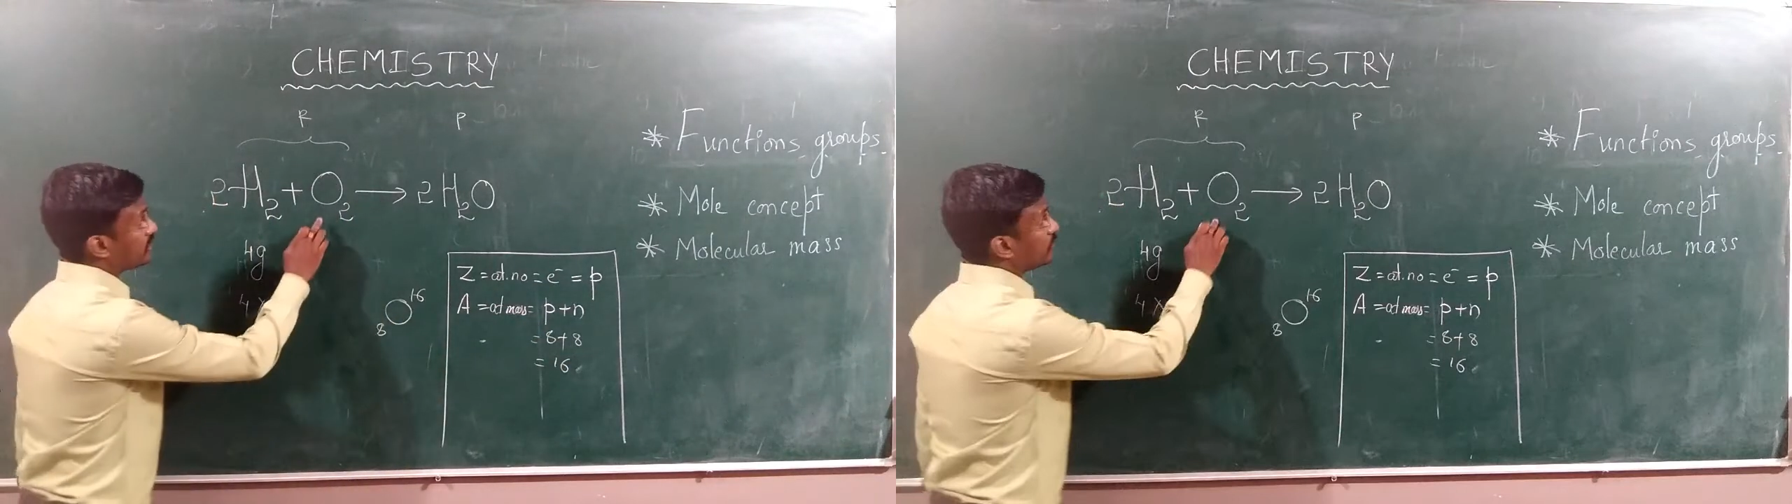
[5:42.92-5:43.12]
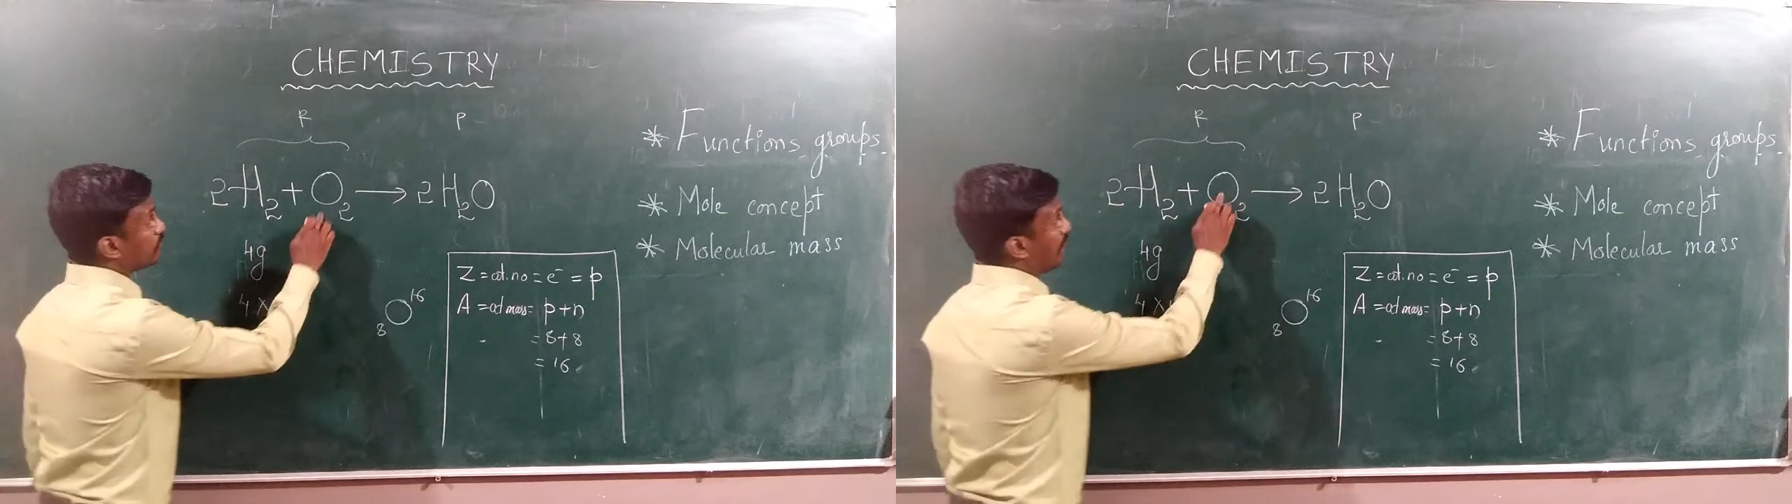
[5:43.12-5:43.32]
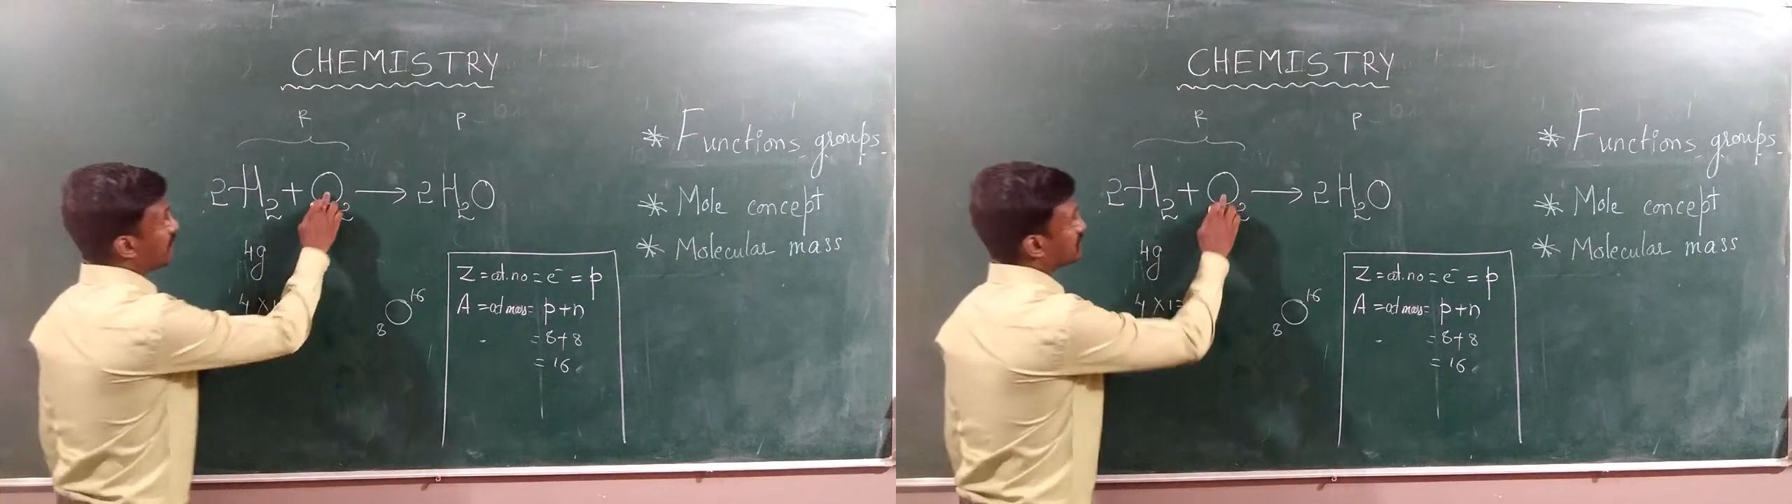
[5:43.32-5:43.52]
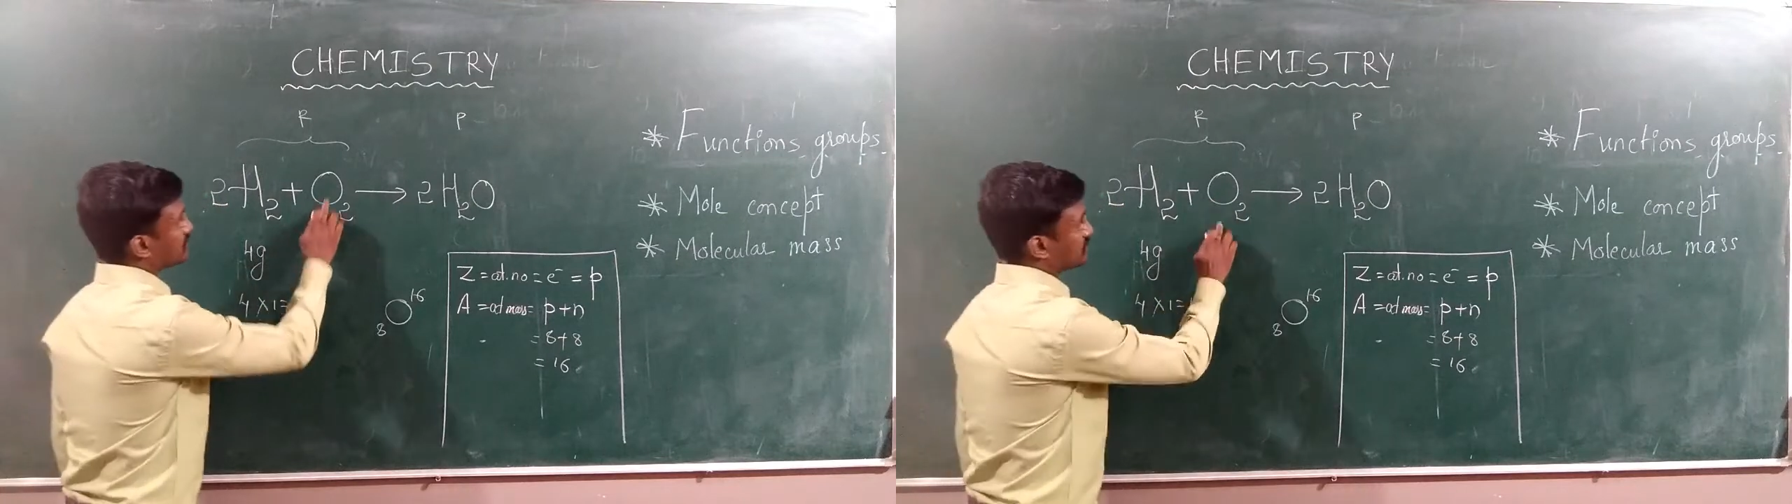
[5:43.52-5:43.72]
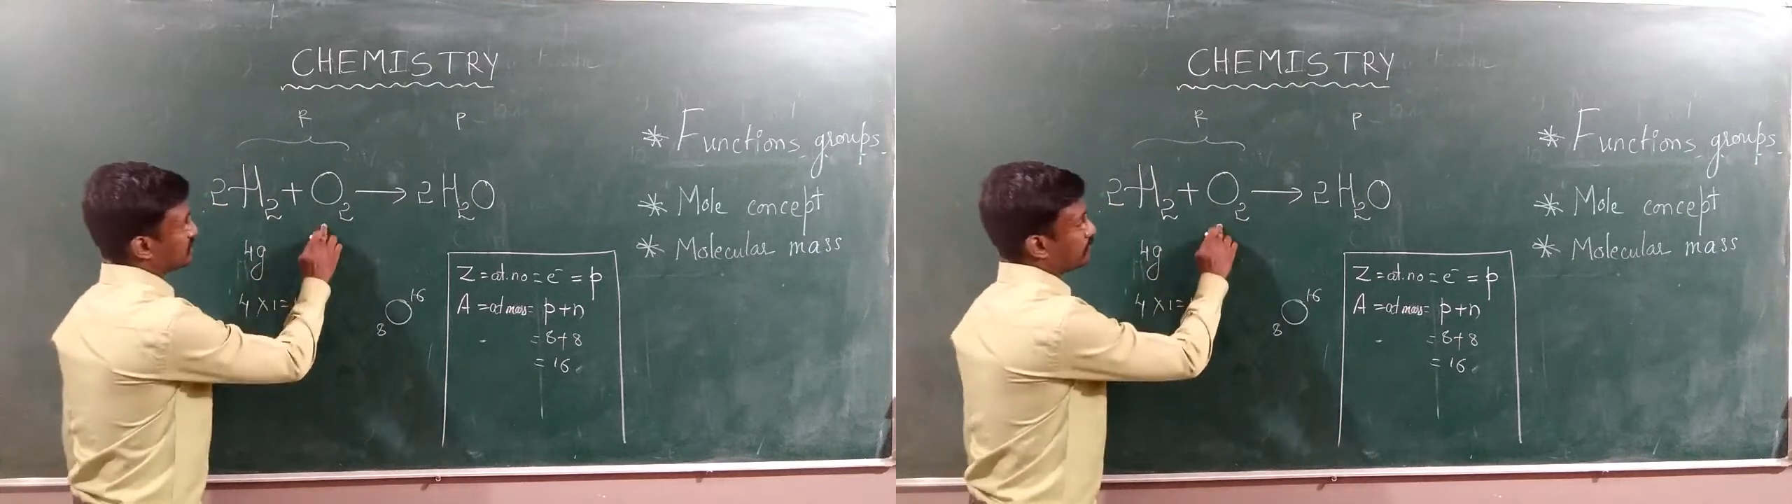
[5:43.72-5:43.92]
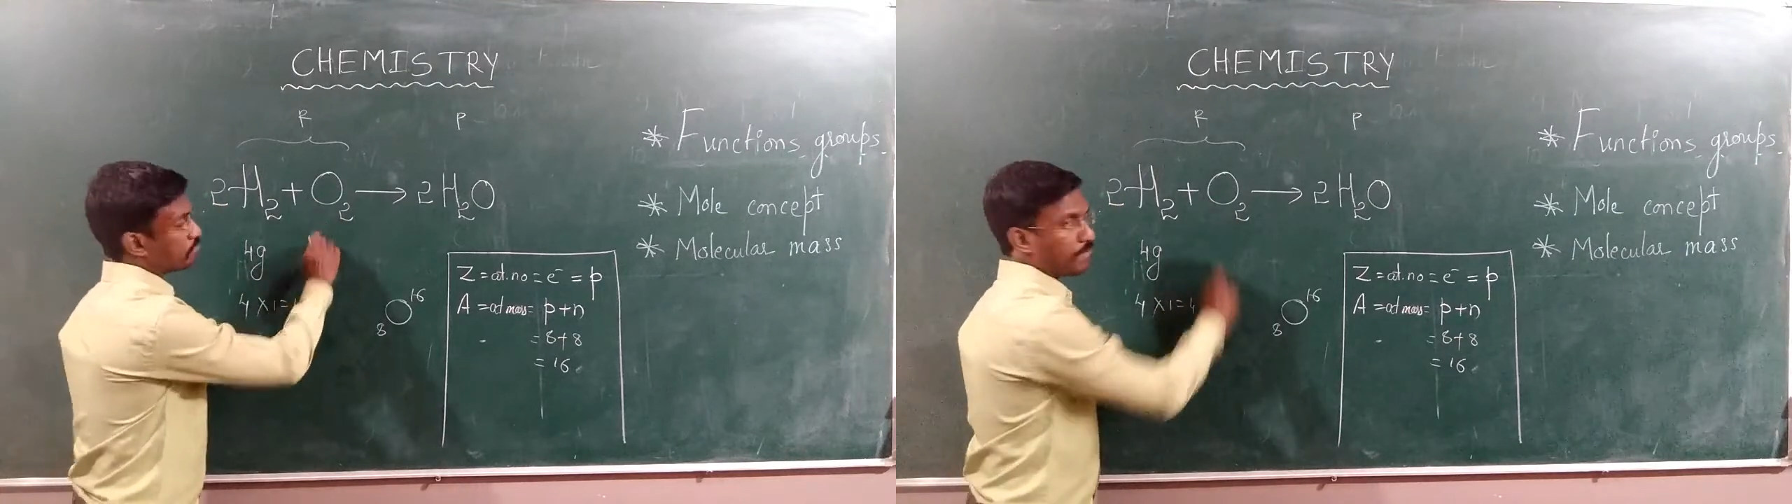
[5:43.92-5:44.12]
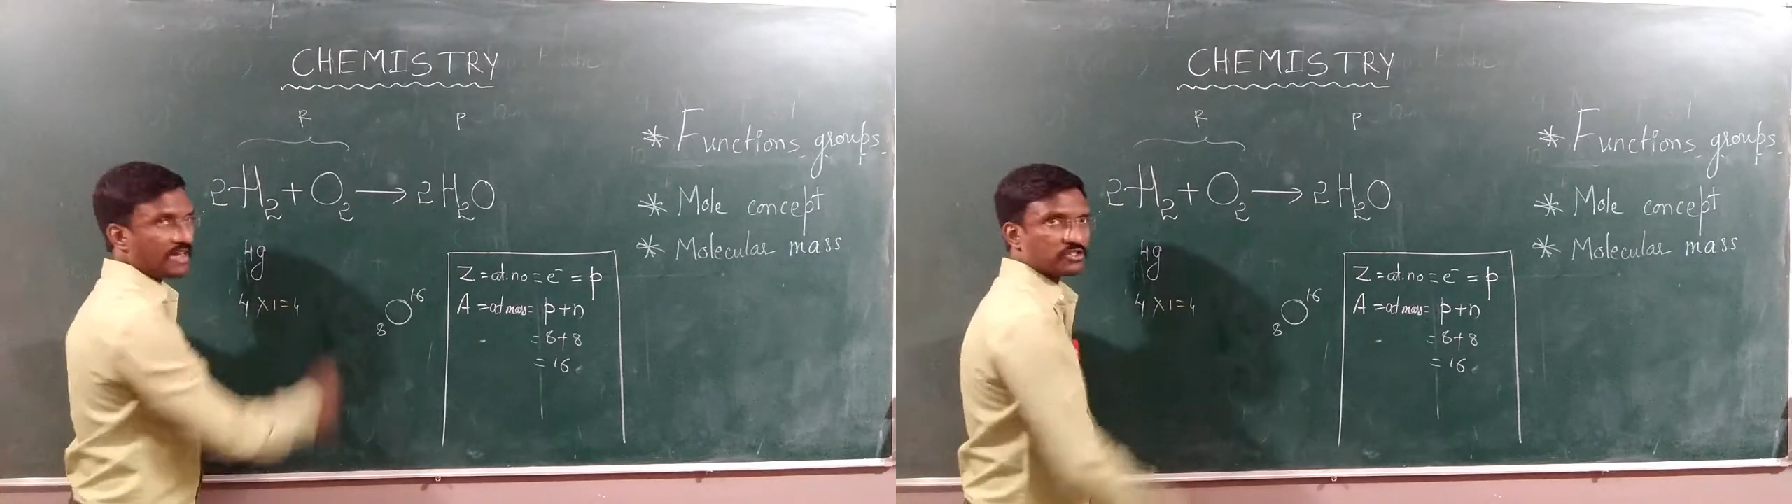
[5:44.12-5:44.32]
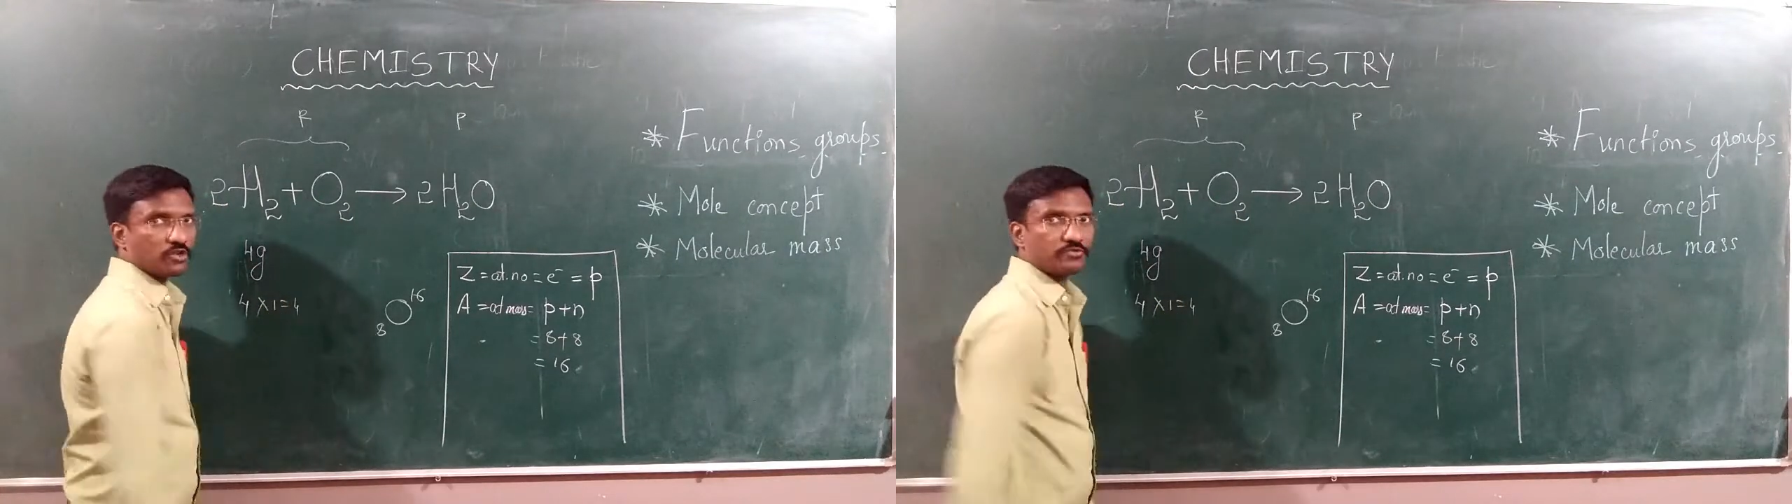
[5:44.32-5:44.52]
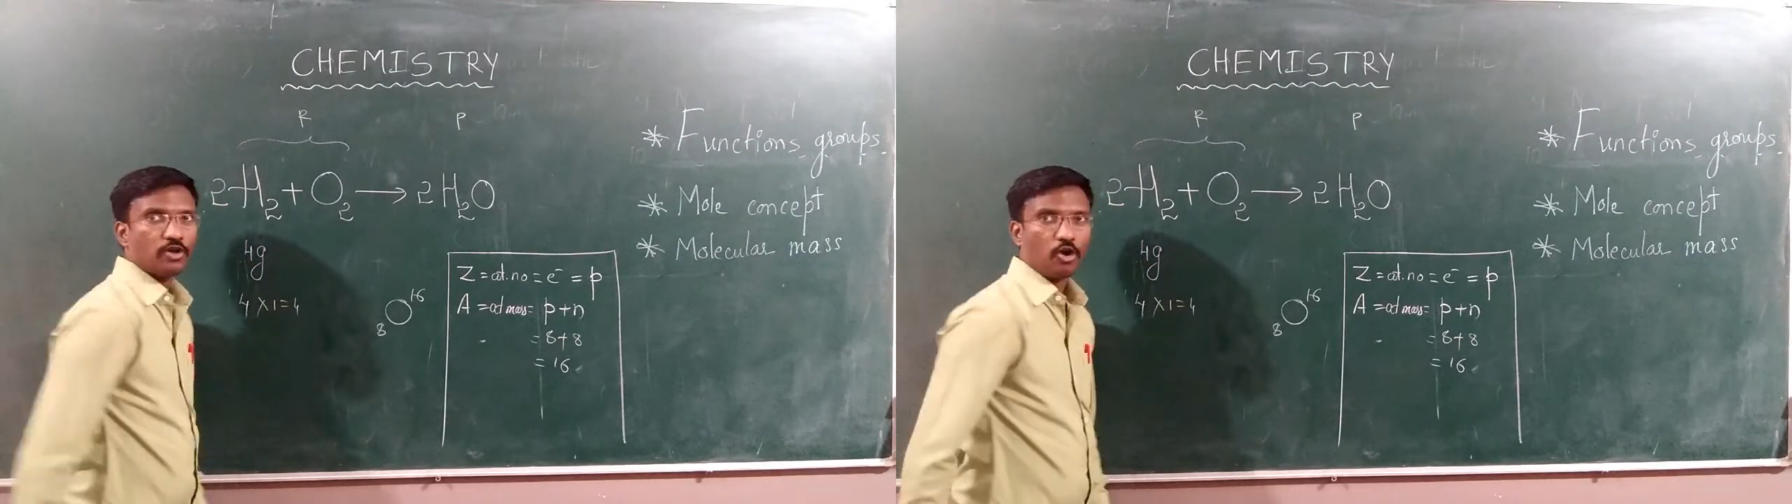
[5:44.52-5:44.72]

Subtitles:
the mass of the